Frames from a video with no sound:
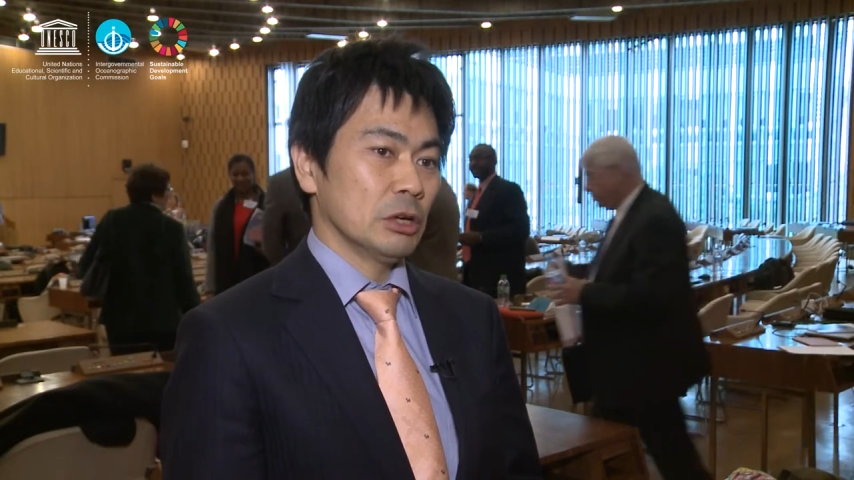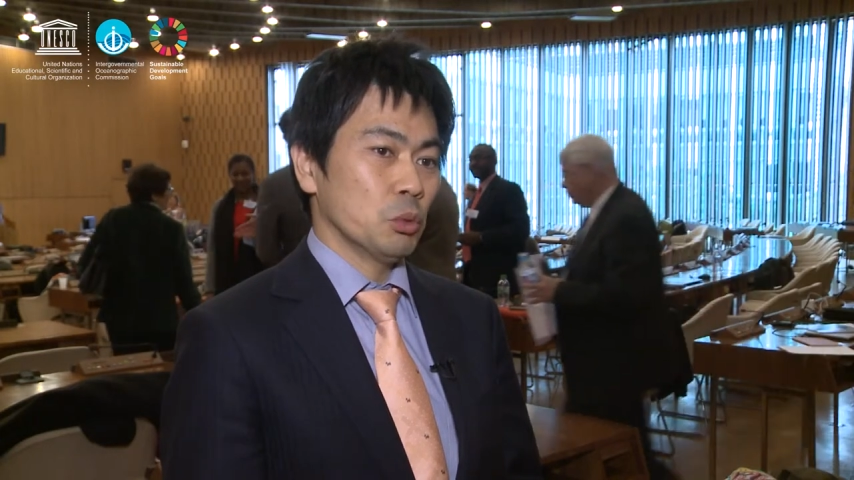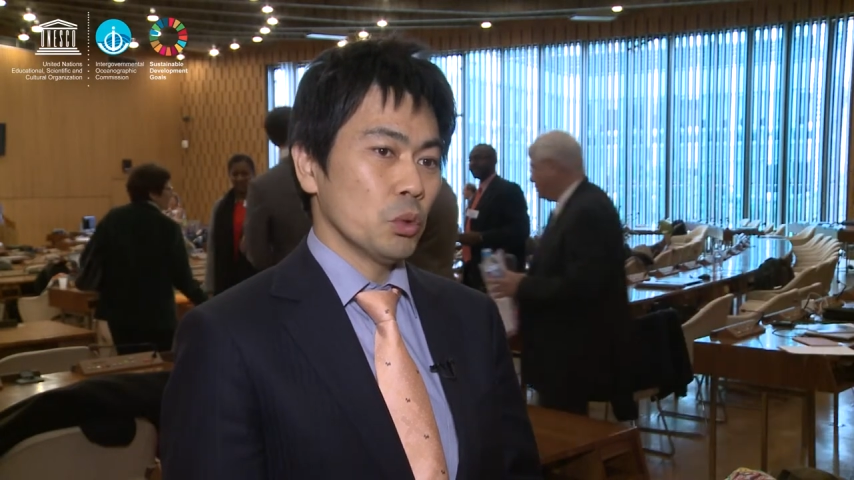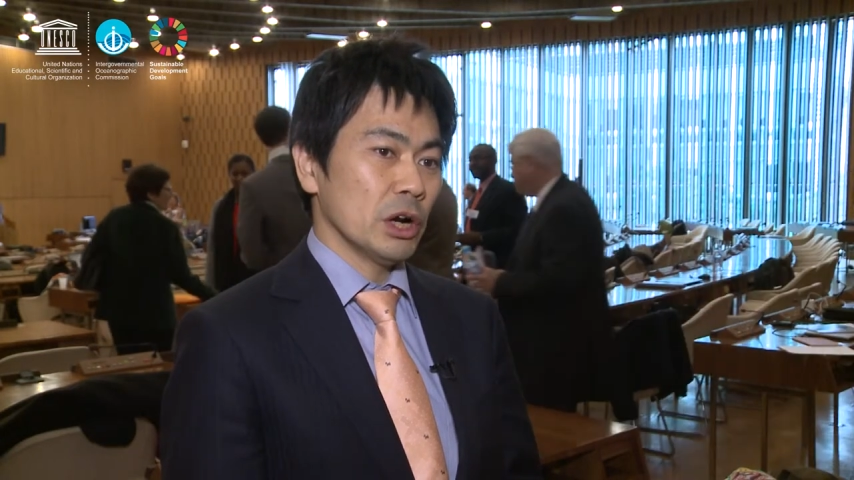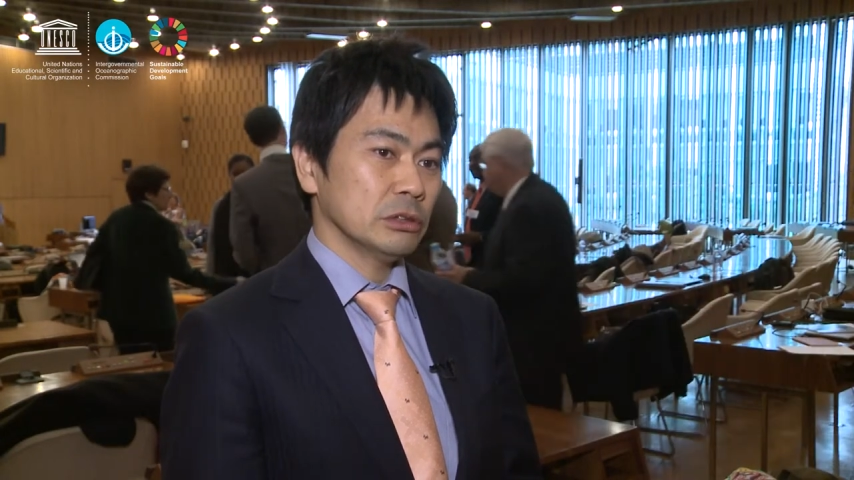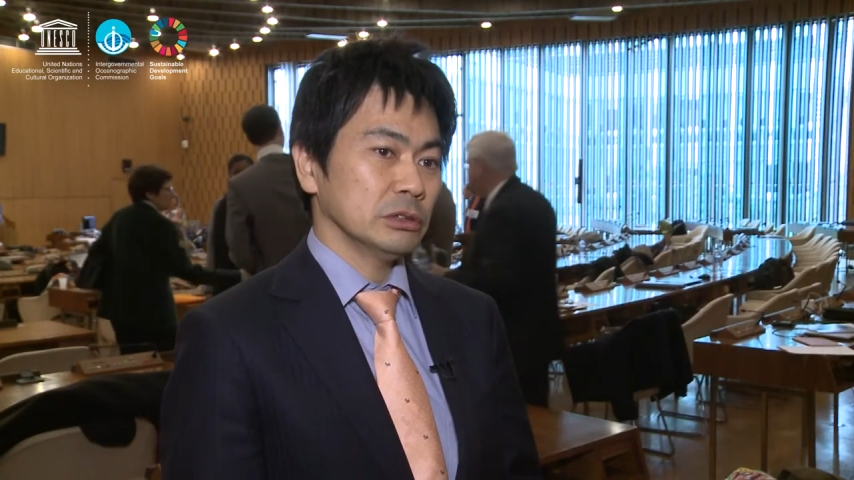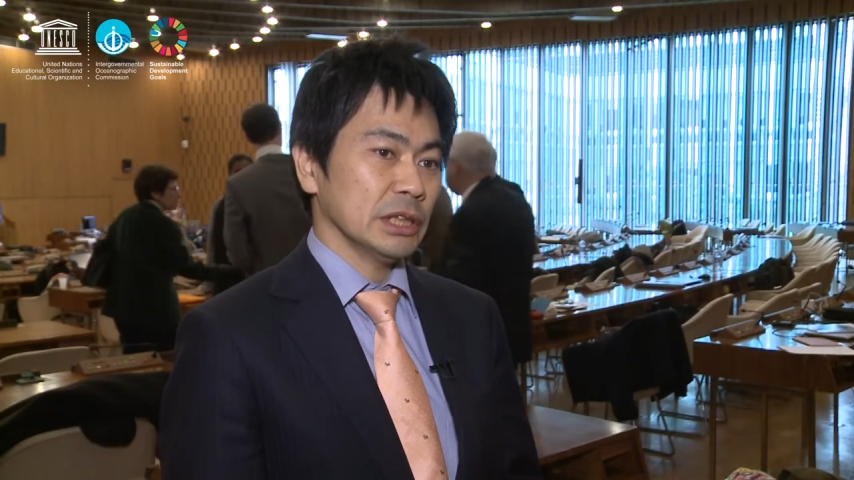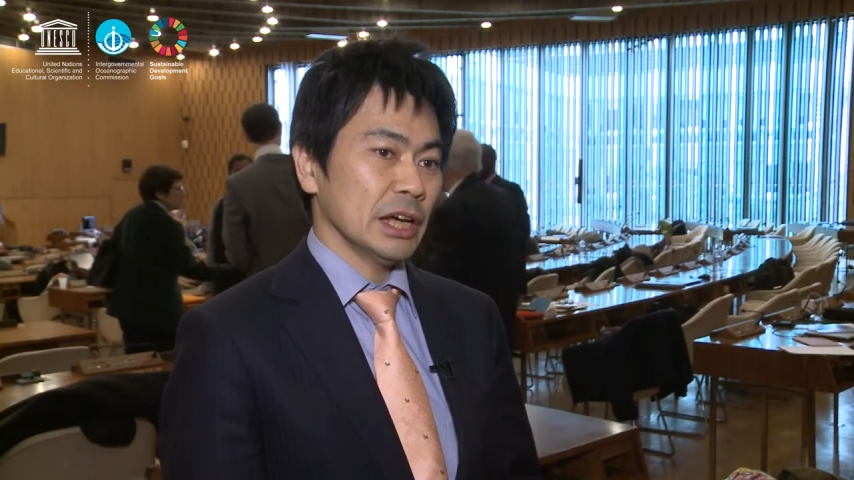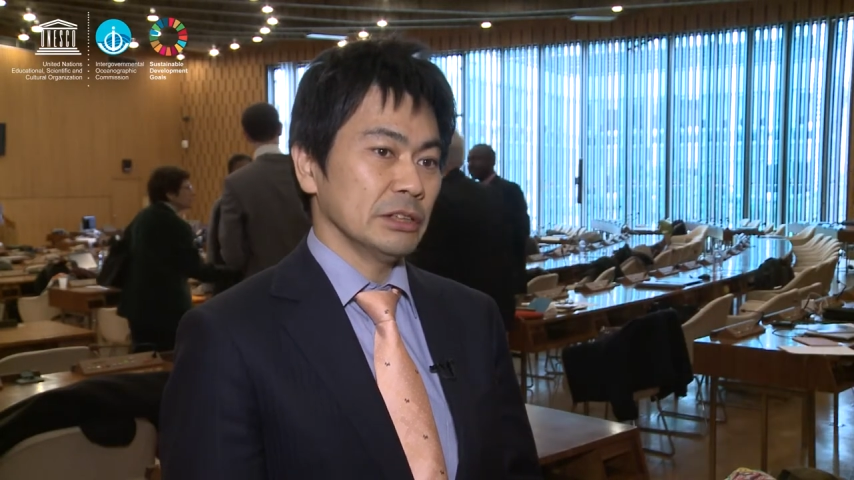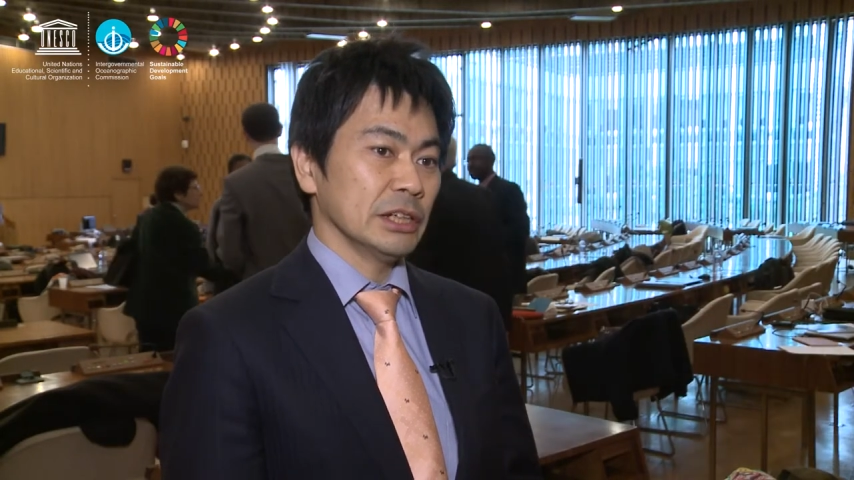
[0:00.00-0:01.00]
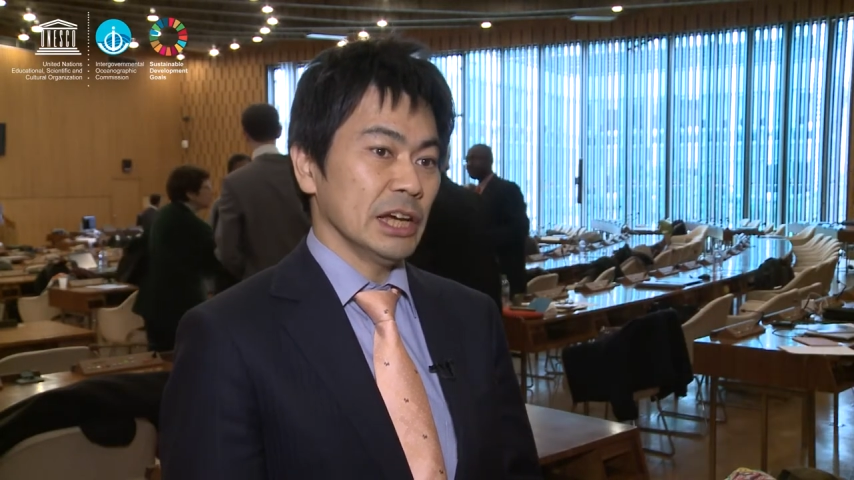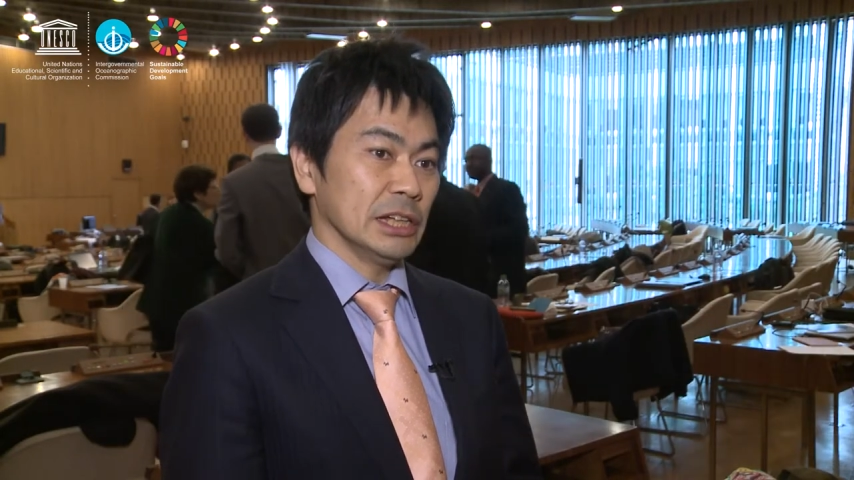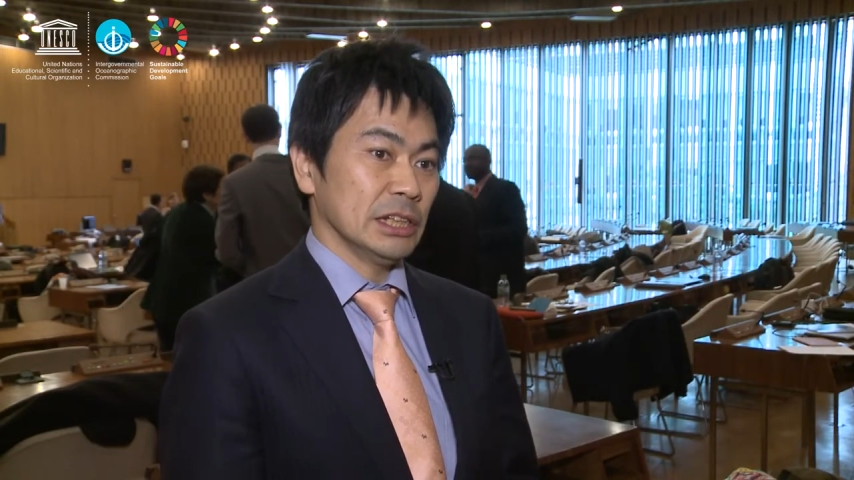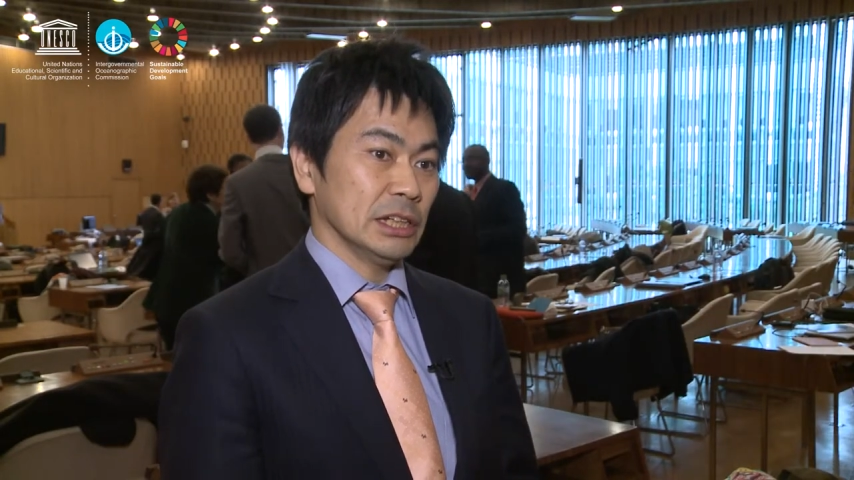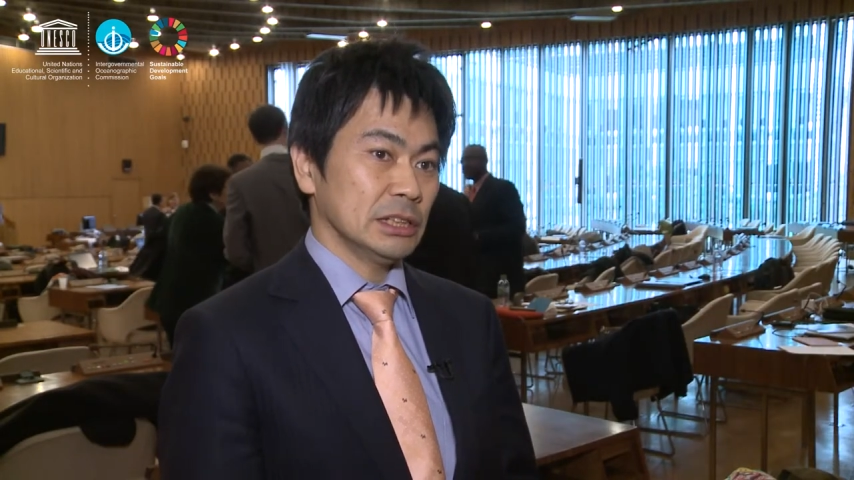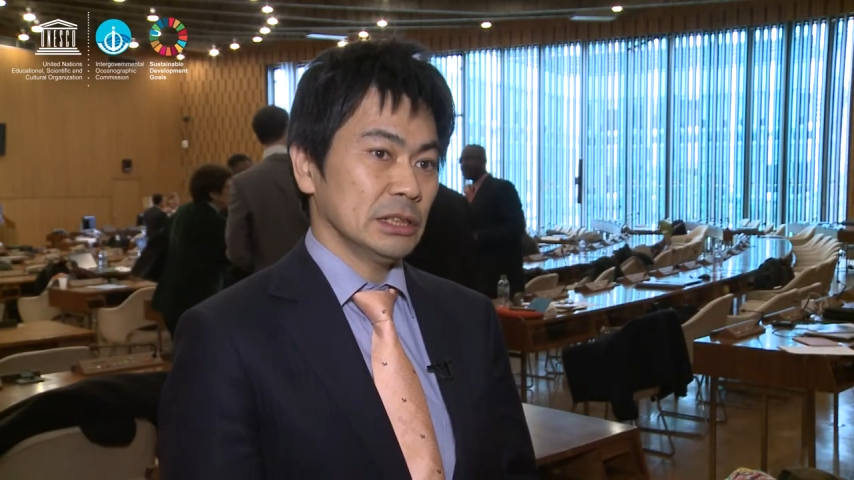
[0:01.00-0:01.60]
well educated